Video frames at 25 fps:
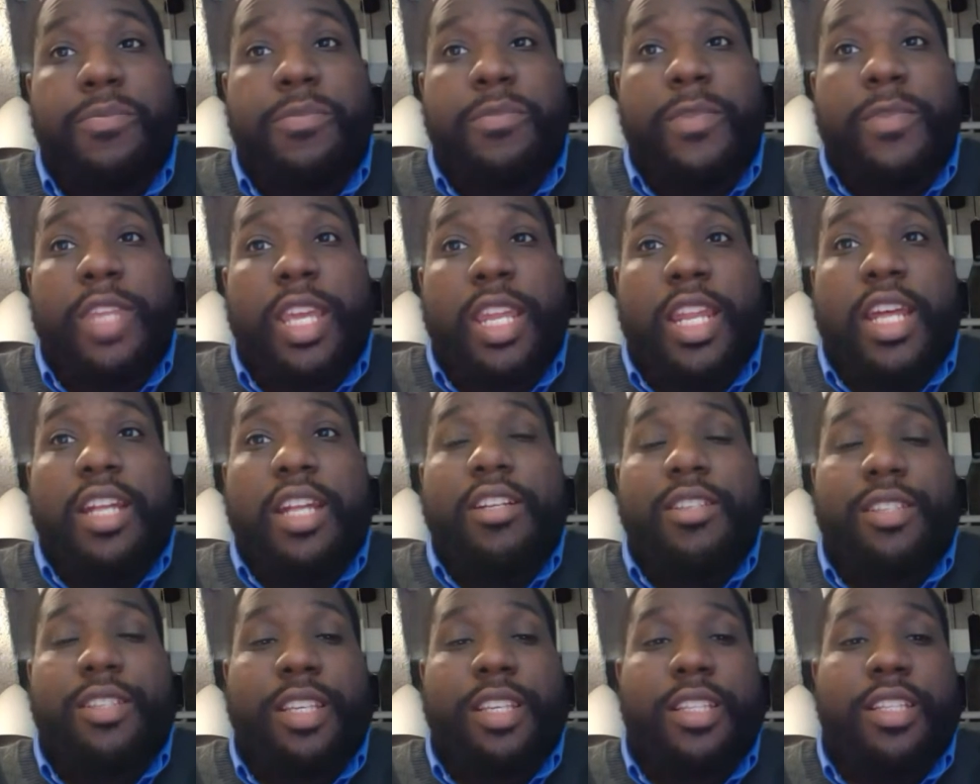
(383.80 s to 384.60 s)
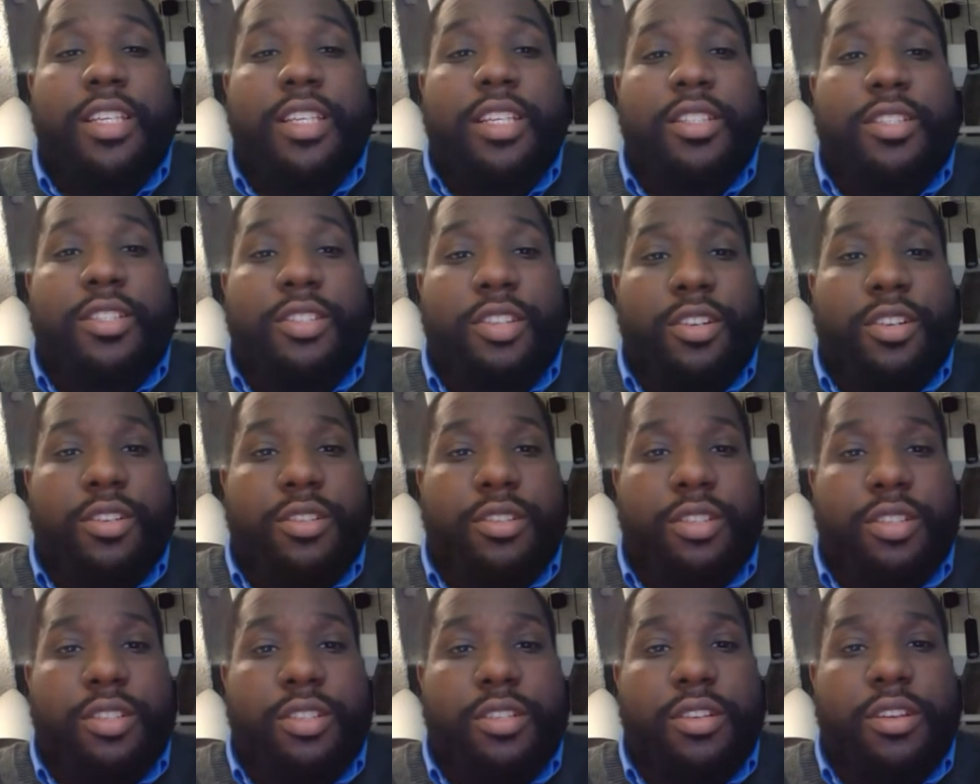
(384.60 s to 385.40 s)
And I understand the
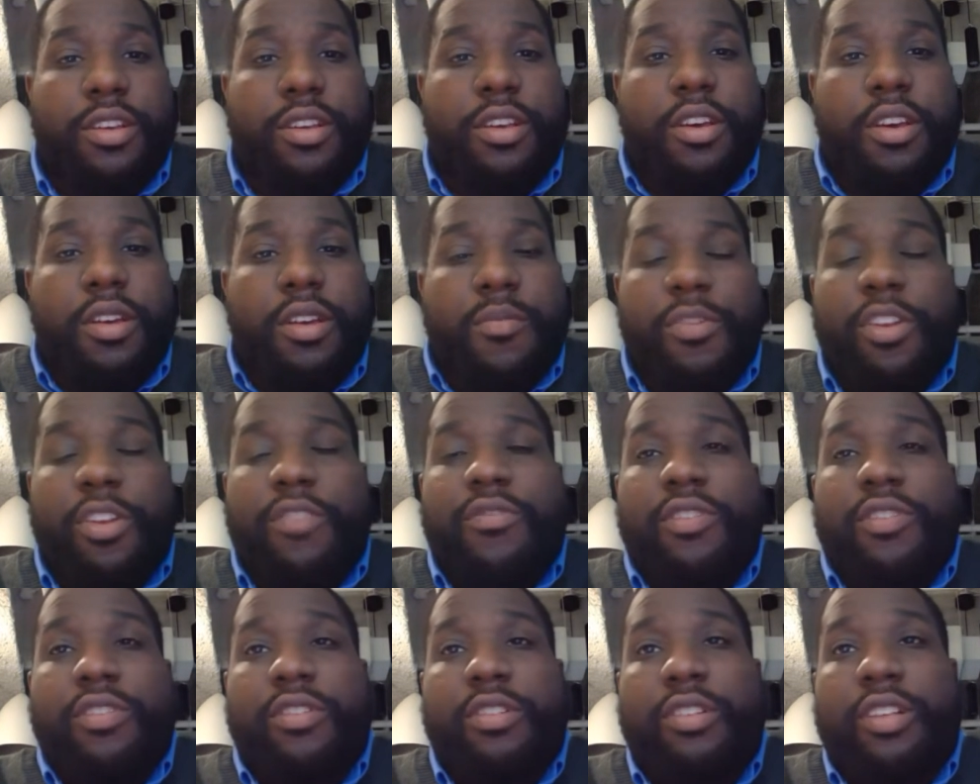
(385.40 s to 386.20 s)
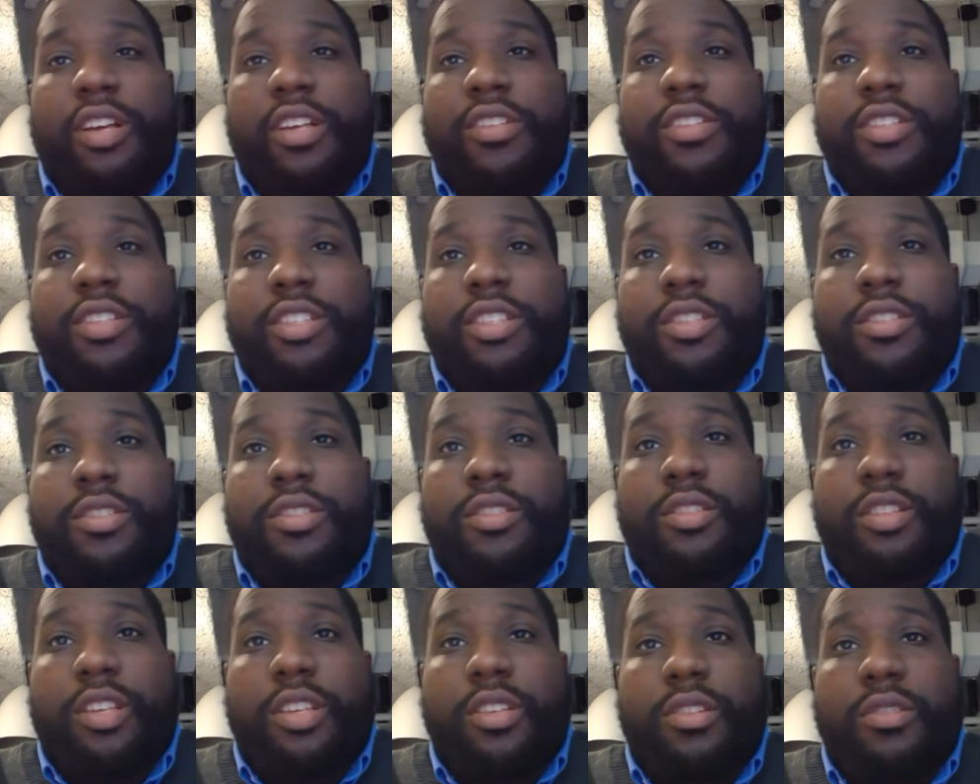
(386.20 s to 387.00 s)
uncertainty, but if you're the Los
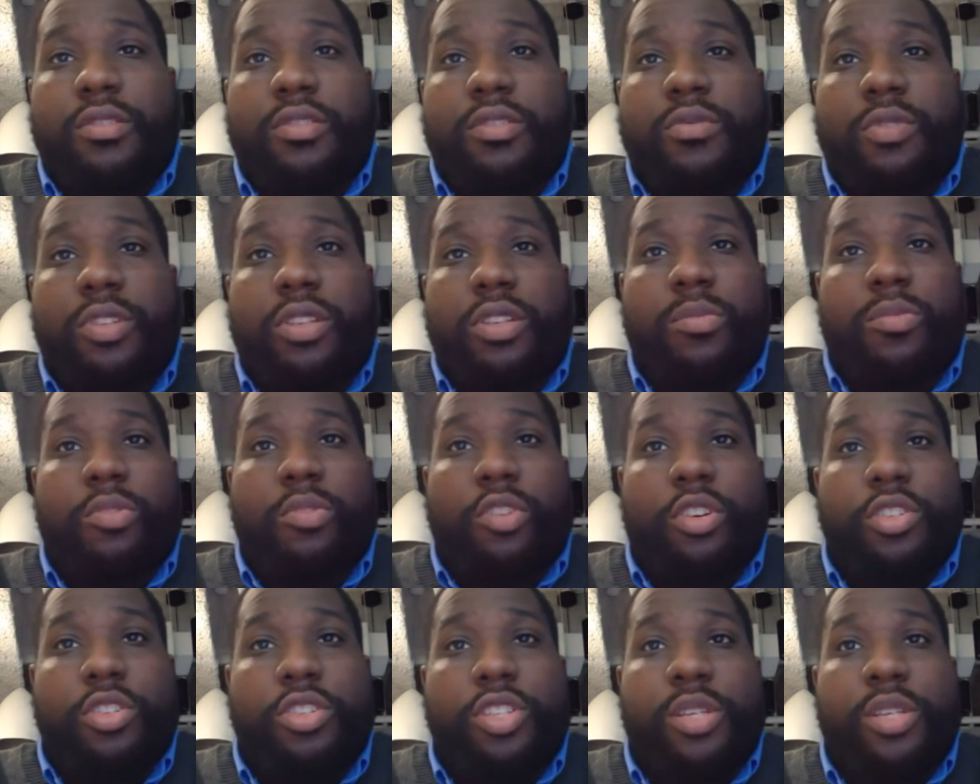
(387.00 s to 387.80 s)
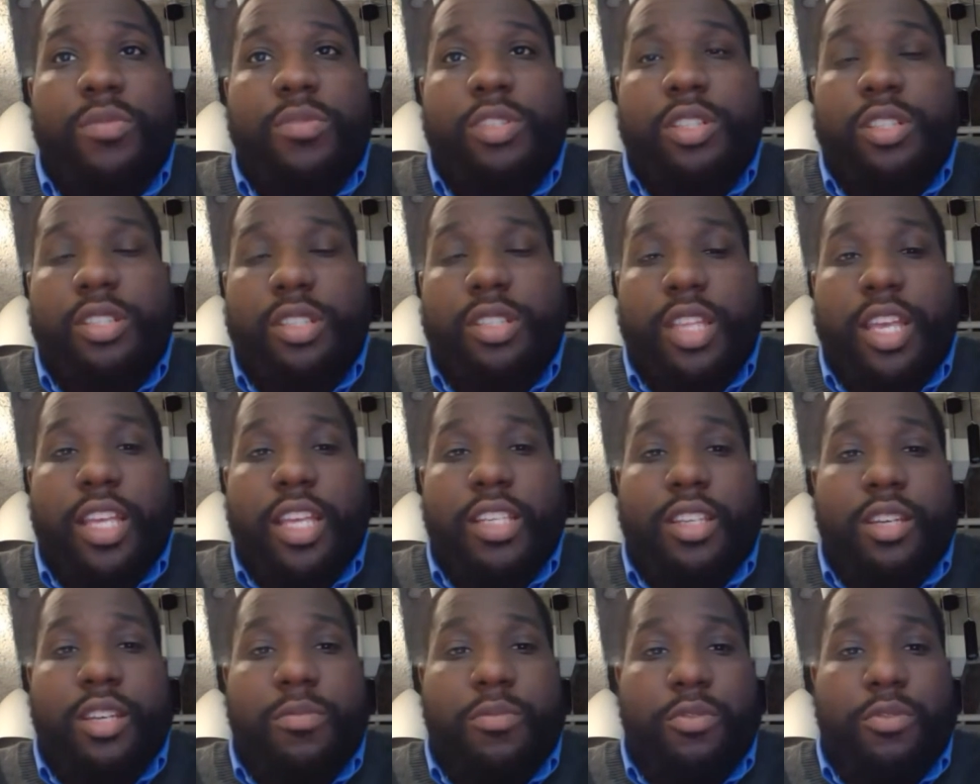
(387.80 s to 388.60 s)
Angeles Lakers with LeBron James in his
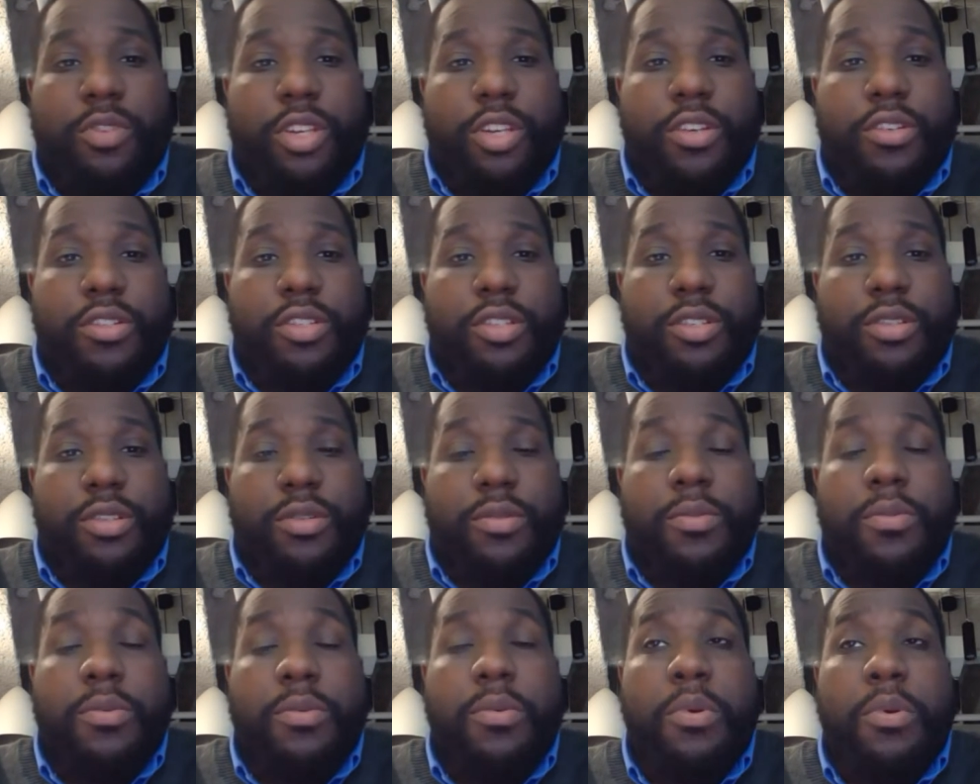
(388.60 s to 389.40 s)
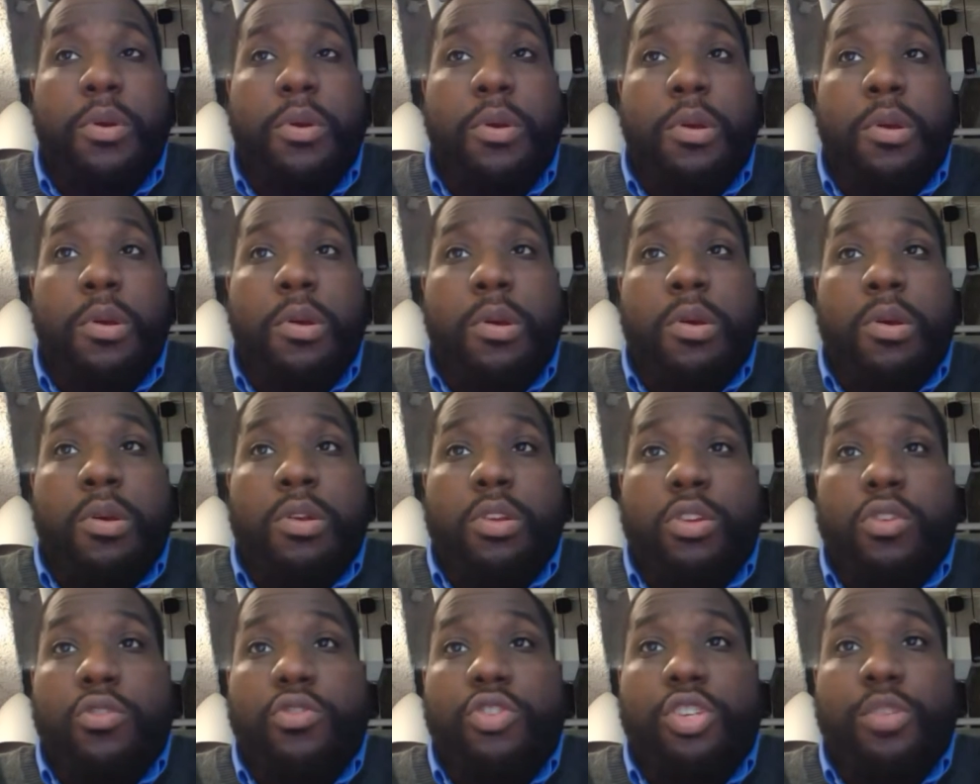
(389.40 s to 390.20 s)
last couple of years here,
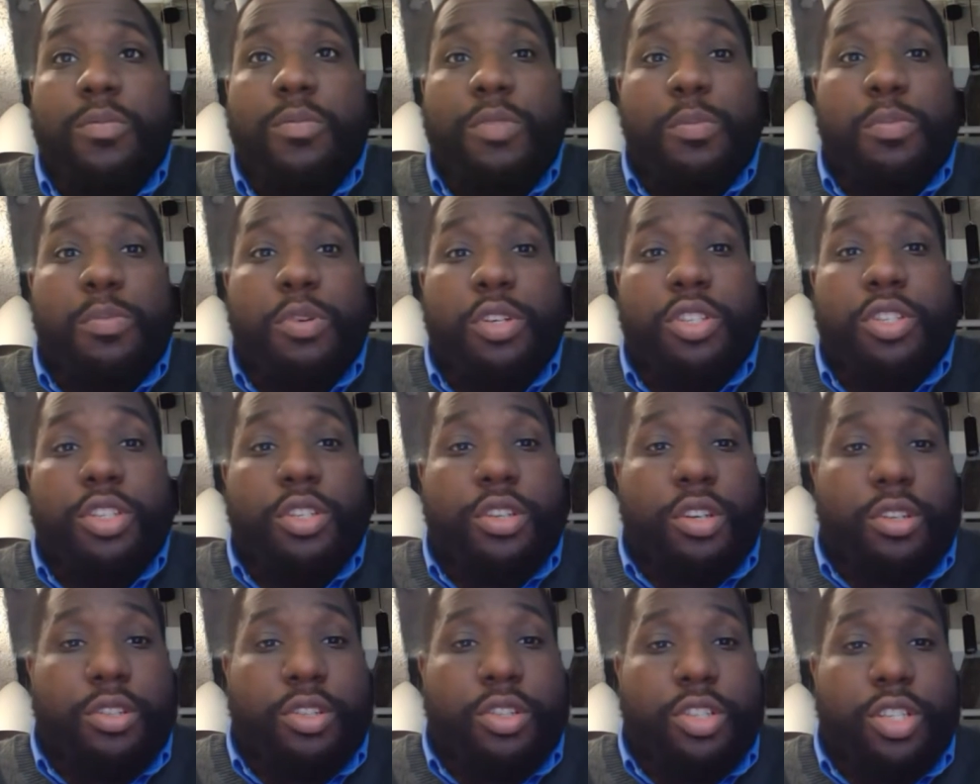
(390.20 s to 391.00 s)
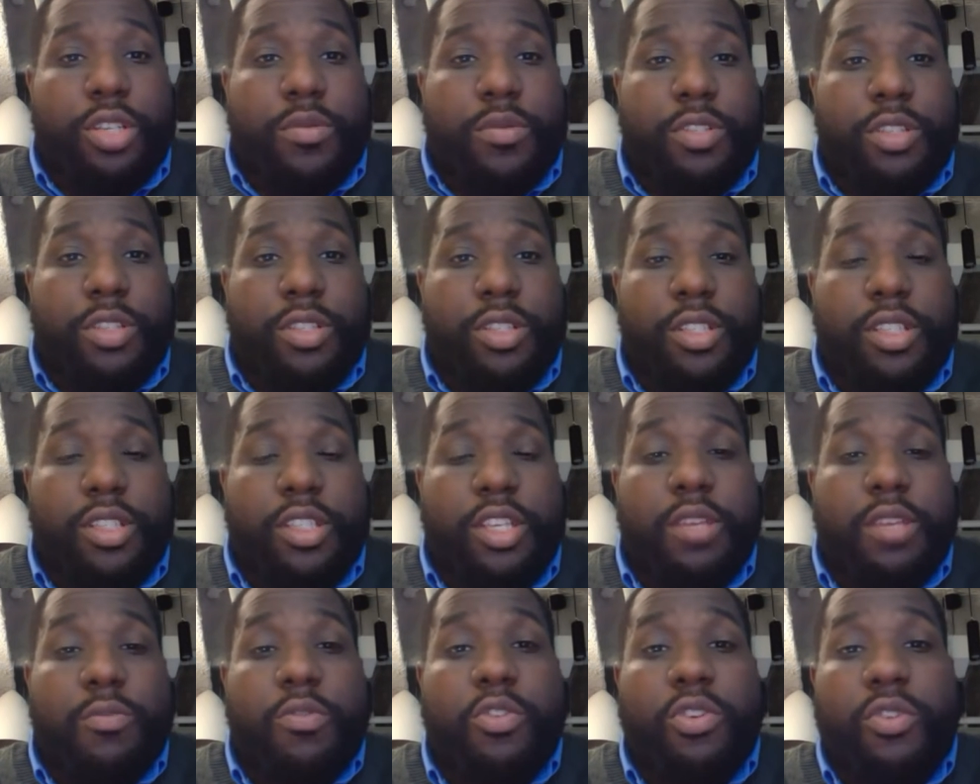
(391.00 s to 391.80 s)
you should be pushing all your chips into the
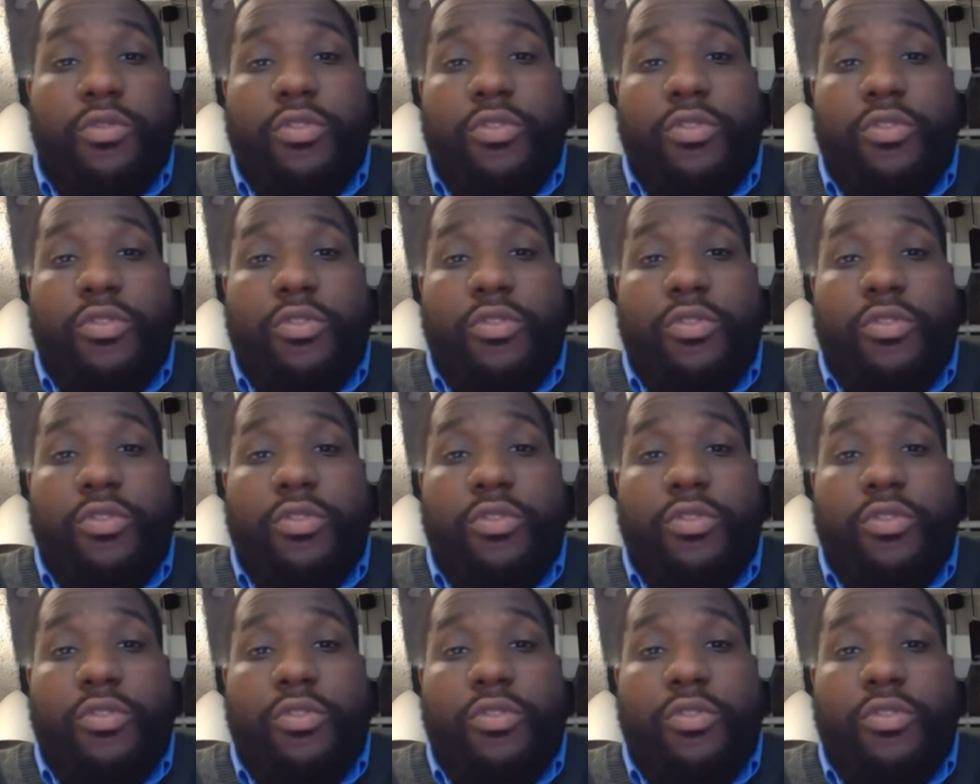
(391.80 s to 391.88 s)
table.